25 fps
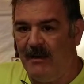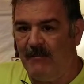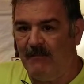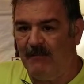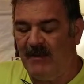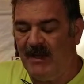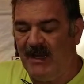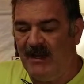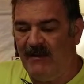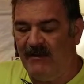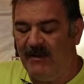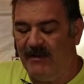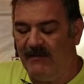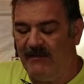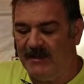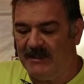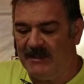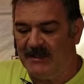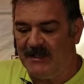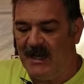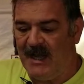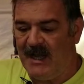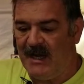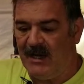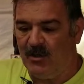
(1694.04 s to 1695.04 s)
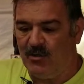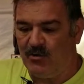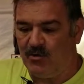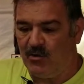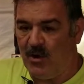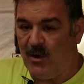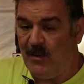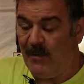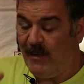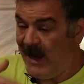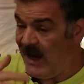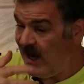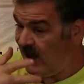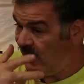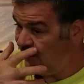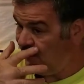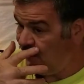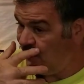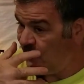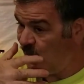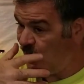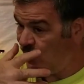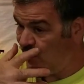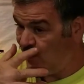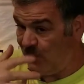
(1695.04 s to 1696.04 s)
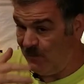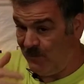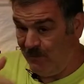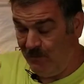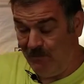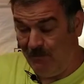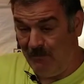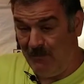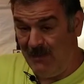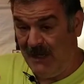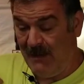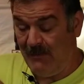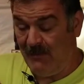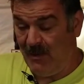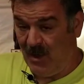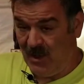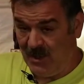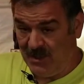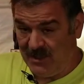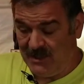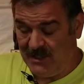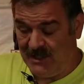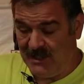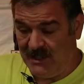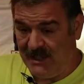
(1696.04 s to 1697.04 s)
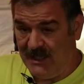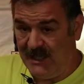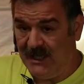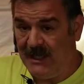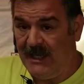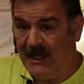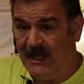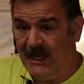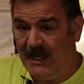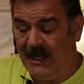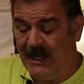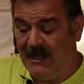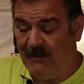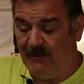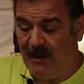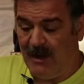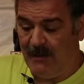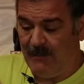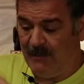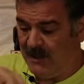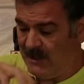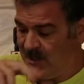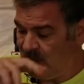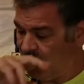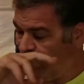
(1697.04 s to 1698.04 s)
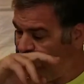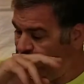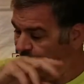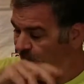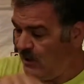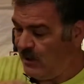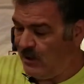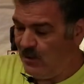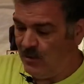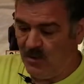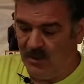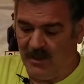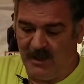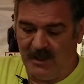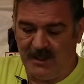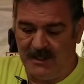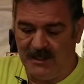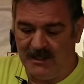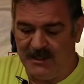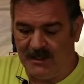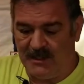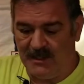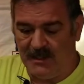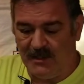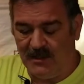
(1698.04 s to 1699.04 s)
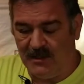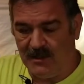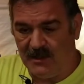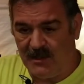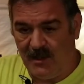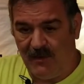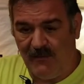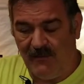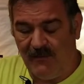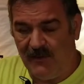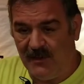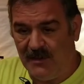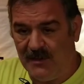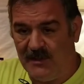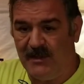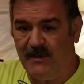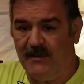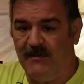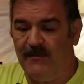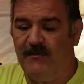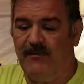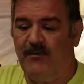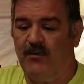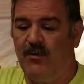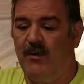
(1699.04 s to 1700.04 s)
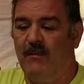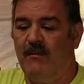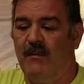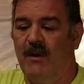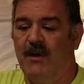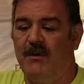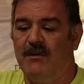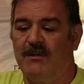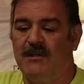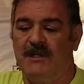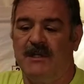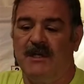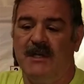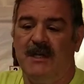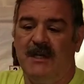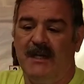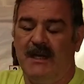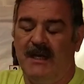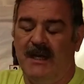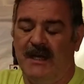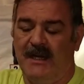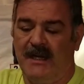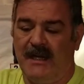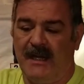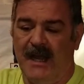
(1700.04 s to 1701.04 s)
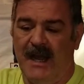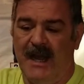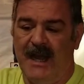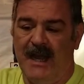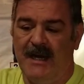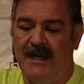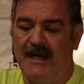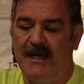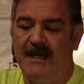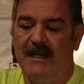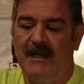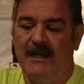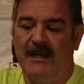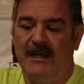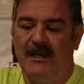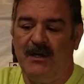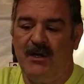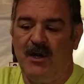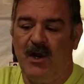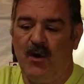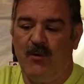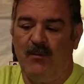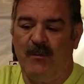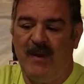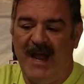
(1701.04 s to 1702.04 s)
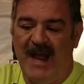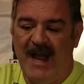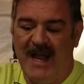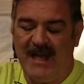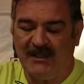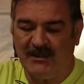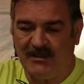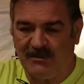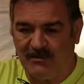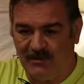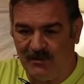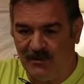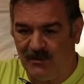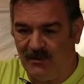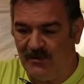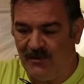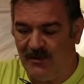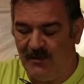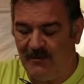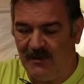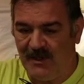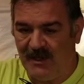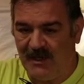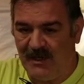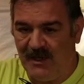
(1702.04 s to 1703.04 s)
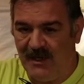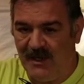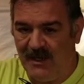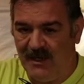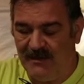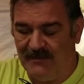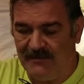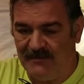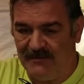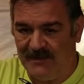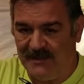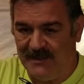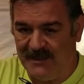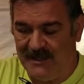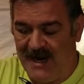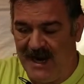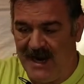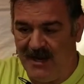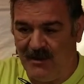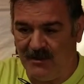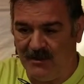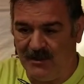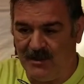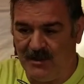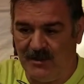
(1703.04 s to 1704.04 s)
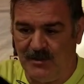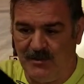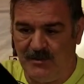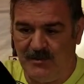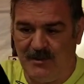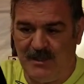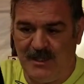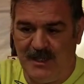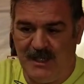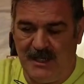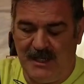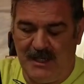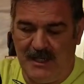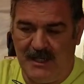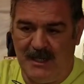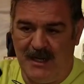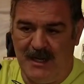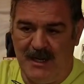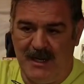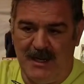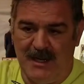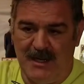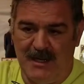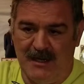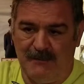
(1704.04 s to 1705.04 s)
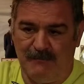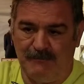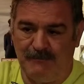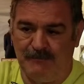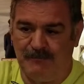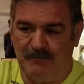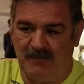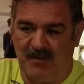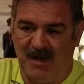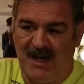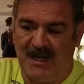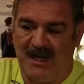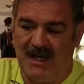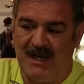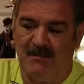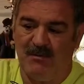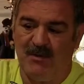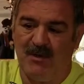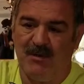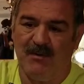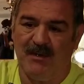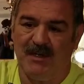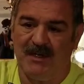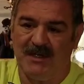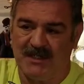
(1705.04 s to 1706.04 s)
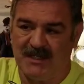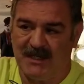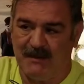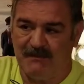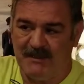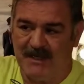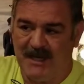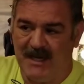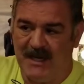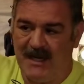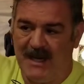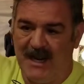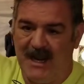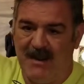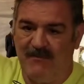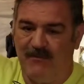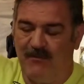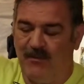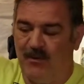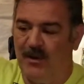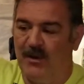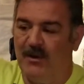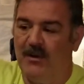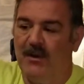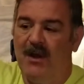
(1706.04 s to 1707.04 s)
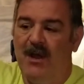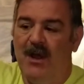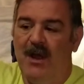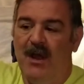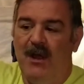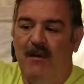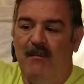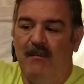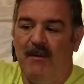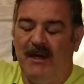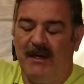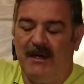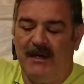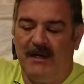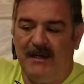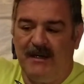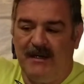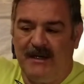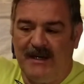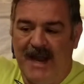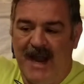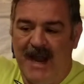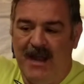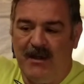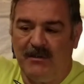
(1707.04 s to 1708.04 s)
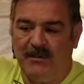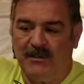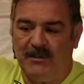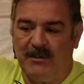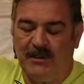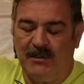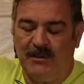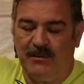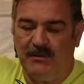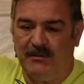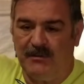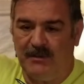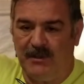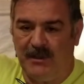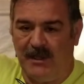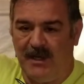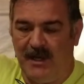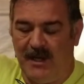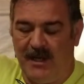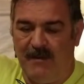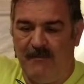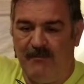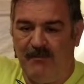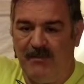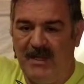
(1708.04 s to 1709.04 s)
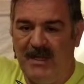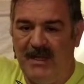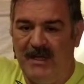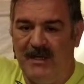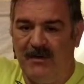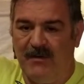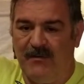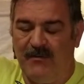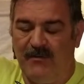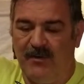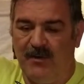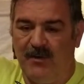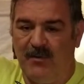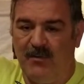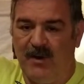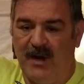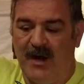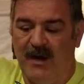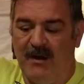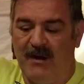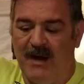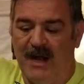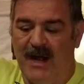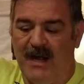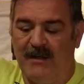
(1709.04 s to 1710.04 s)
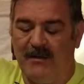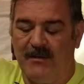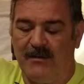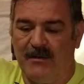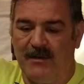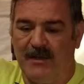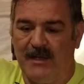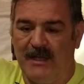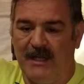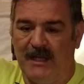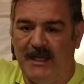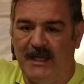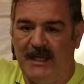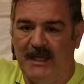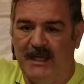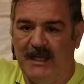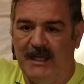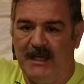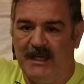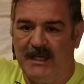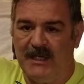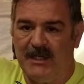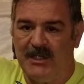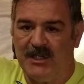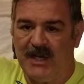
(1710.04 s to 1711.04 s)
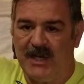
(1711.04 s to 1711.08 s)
Even if it's not a drawback for me personally, it might be something you want to consider. So first and foremost, again, no pass through from the cuff down to the, I keep doing this upside down for you, but down to the heated footwear, either the heated